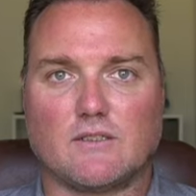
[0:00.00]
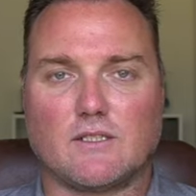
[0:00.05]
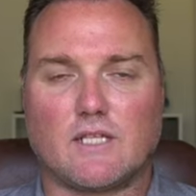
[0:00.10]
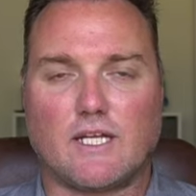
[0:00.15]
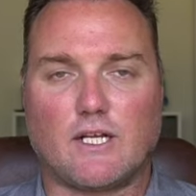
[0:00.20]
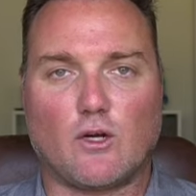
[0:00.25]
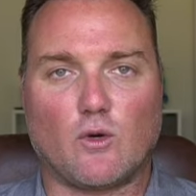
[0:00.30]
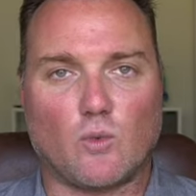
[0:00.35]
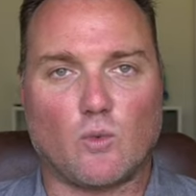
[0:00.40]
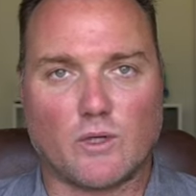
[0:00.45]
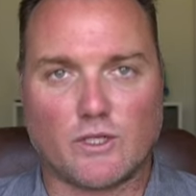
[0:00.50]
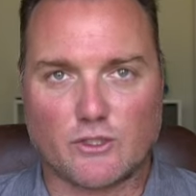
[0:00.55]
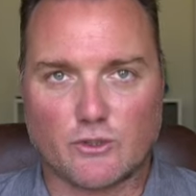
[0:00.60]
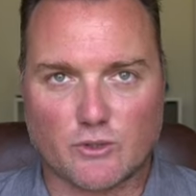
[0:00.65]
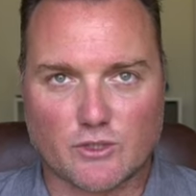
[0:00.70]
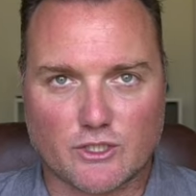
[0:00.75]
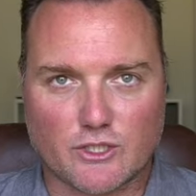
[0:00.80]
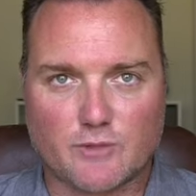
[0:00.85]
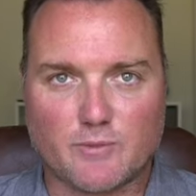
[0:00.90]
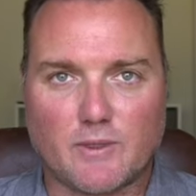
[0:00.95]
They don't want to
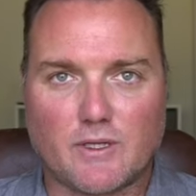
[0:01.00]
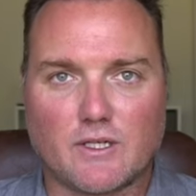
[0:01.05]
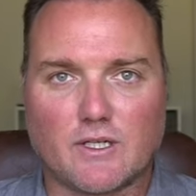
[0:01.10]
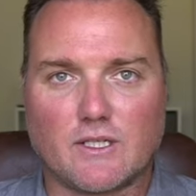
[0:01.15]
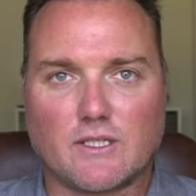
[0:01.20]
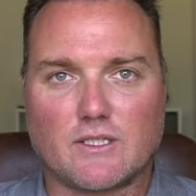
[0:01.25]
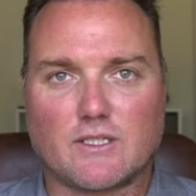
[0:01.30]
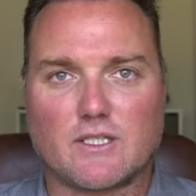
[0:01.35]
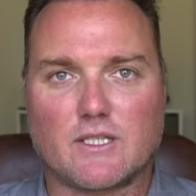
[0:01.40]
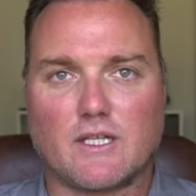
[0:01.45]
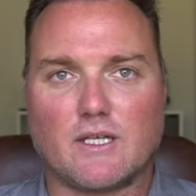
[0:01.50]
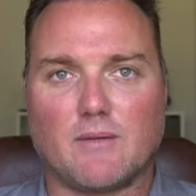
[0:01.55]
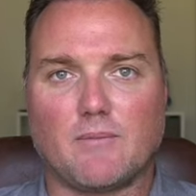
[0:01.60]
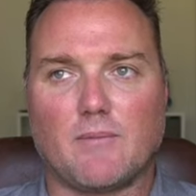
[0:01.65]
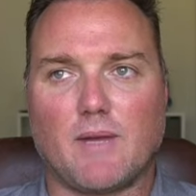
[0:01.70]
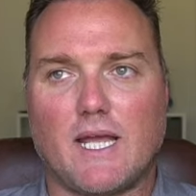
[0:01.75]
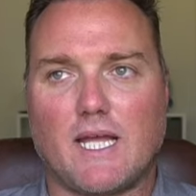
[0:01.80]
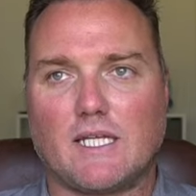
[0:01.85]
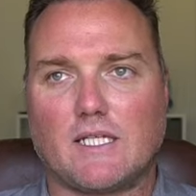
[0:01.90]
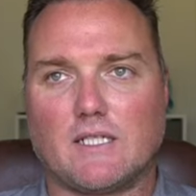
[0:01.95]
experience them,
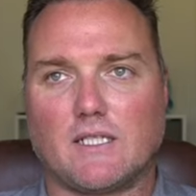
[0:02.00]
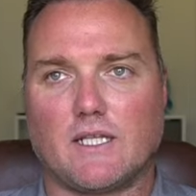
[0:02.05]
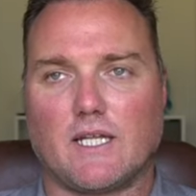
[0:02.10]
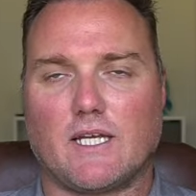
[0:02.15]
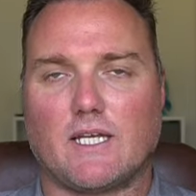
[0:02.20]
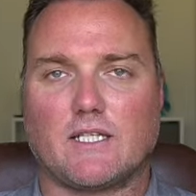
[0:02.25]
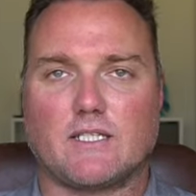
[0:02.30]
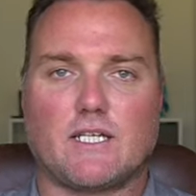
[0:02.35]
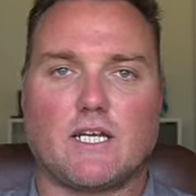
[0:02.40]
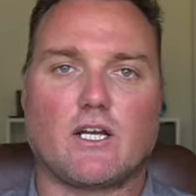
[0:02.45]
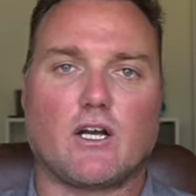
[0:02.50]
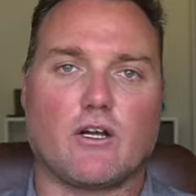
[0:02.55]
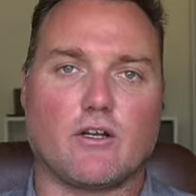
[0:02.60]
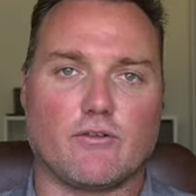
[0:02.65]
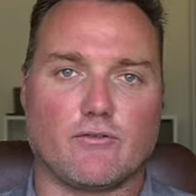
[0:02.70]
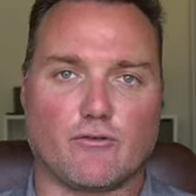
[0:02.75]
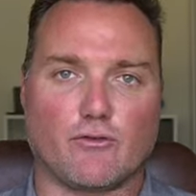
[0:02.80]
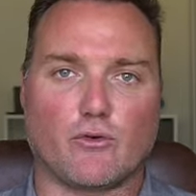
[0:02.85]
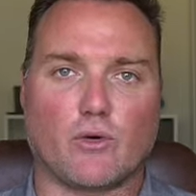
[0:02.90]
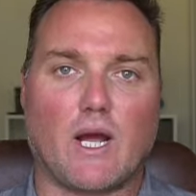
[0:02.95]
and they can take on a
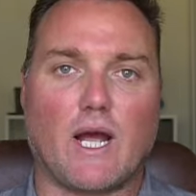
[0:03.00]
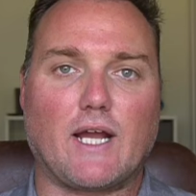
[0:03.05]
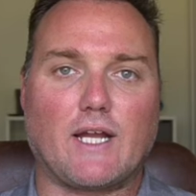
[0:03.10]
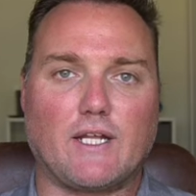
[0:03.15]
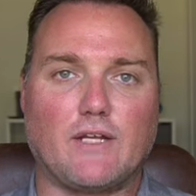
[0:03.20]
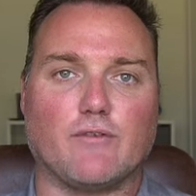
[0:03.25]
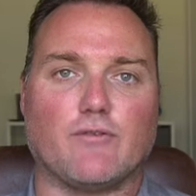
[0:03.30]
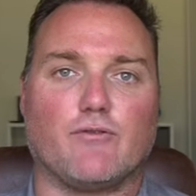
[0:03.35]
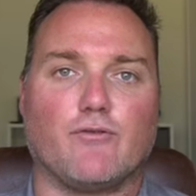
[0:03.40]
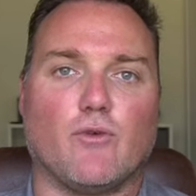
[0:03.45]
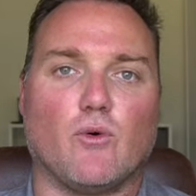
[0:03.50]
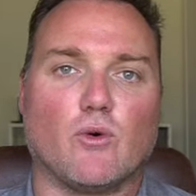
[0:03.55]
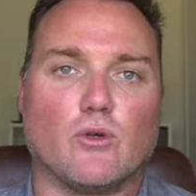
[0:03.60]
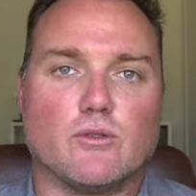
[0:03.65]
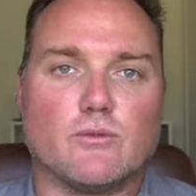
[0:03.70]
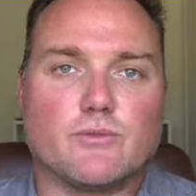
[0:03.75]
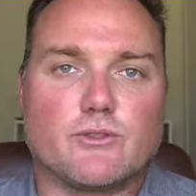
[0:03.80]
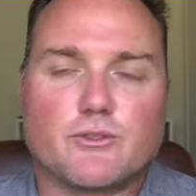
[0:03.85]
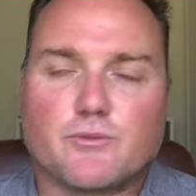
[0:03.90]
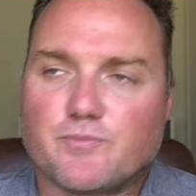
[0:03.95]
variety of
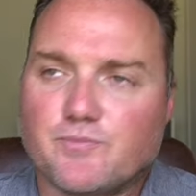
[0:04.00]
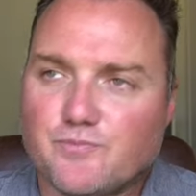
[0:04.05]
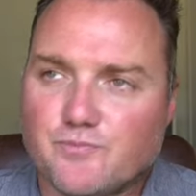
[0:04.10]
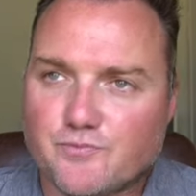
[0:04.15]
forms.